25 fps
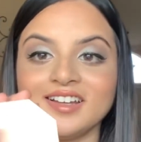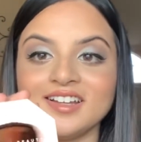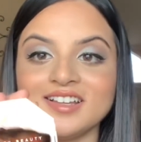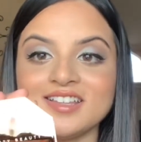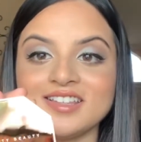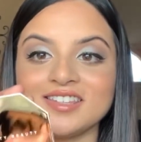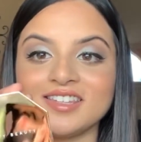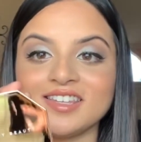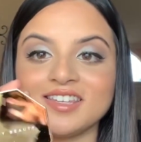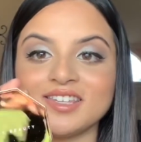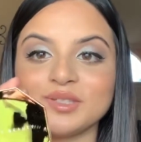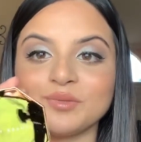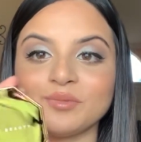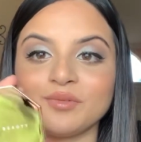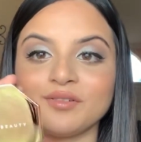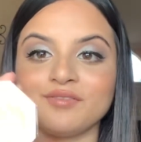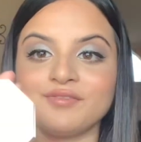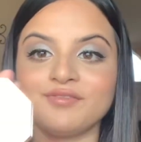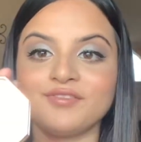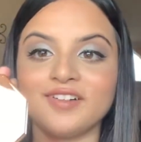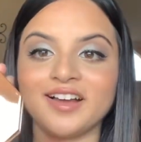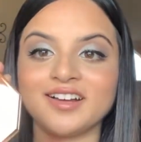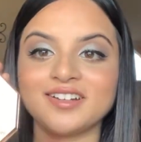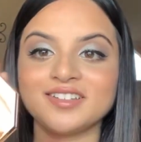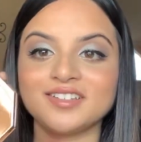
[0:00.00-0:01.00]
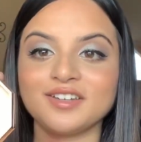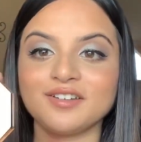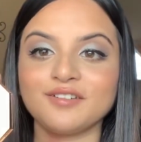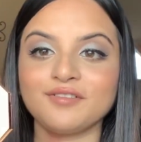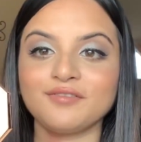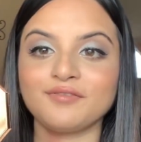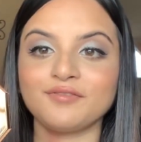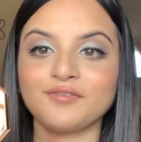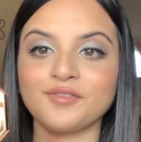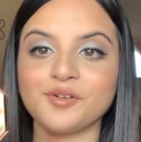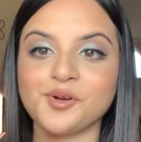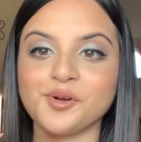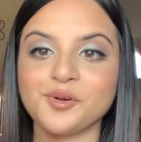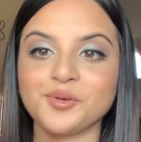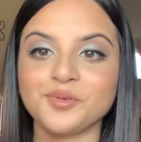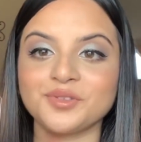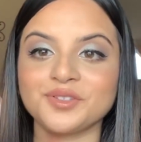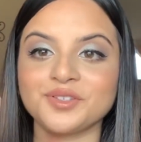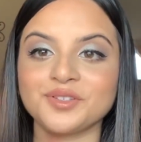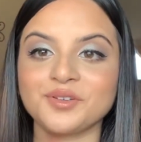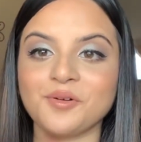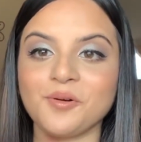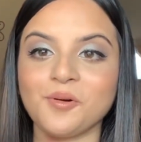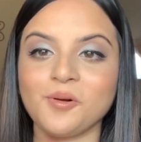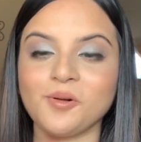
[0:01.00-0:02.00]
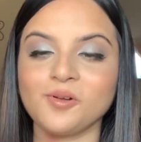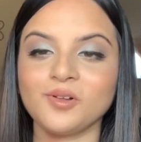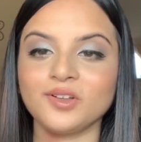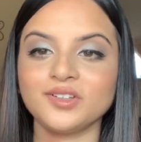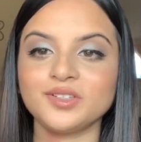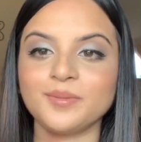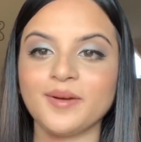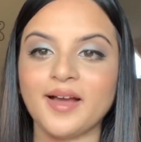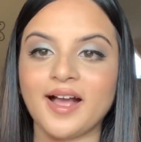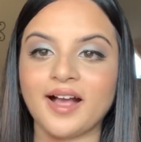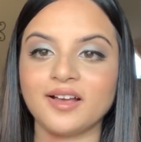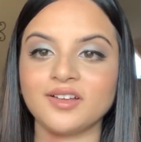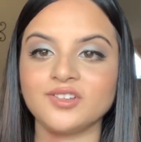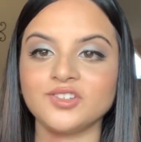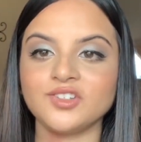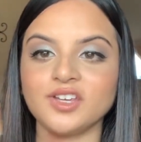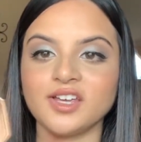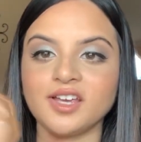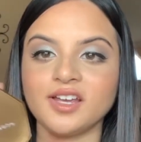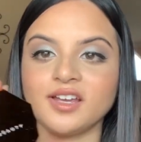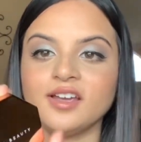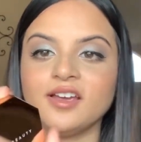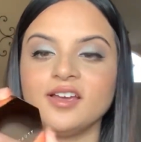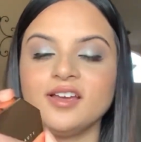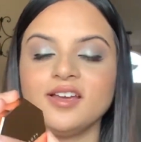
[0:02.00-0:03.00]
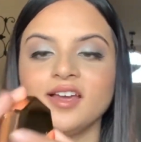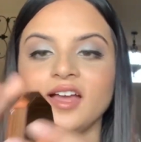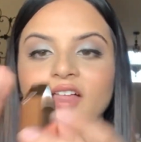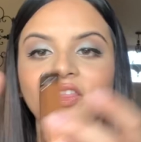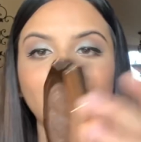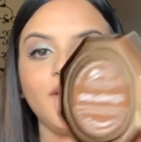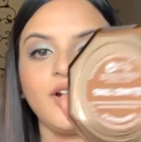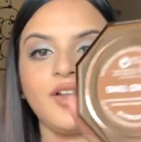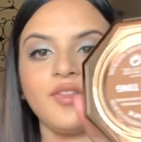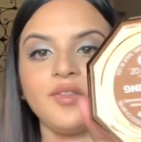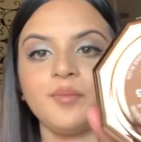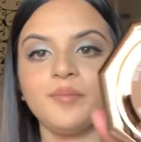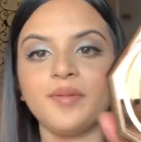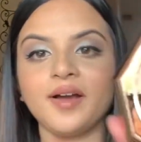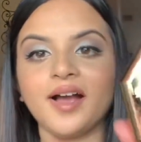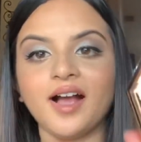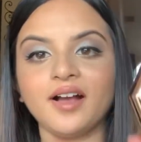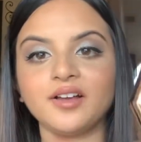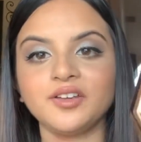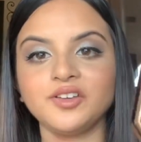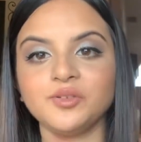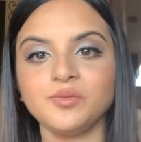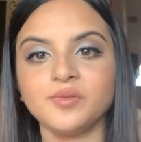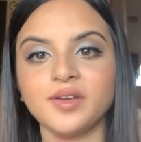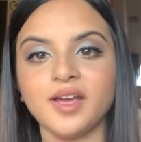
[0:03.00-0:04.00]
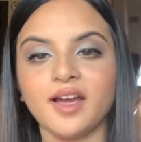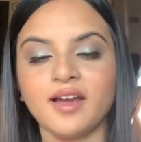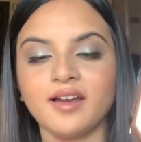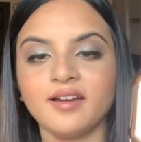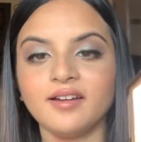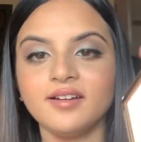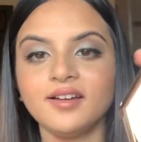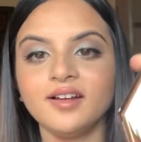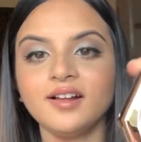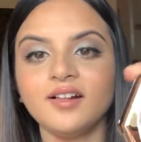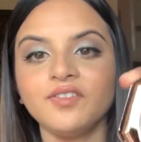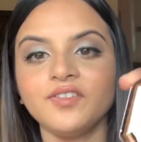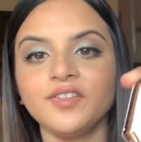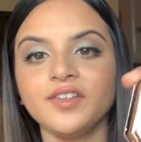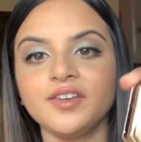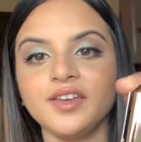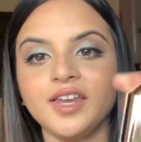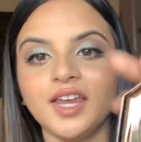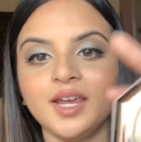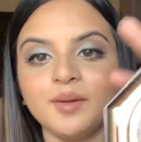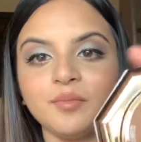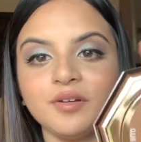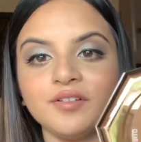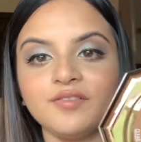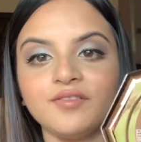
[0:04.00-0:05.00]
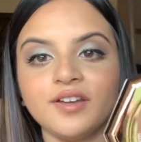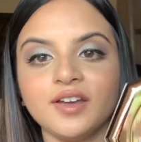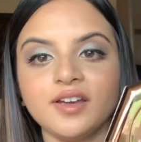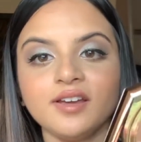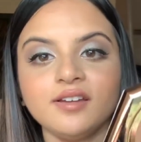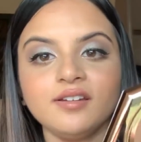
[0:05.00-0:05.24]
It's this reflective rose gold packaging, and then on the back you get the name of it. I'll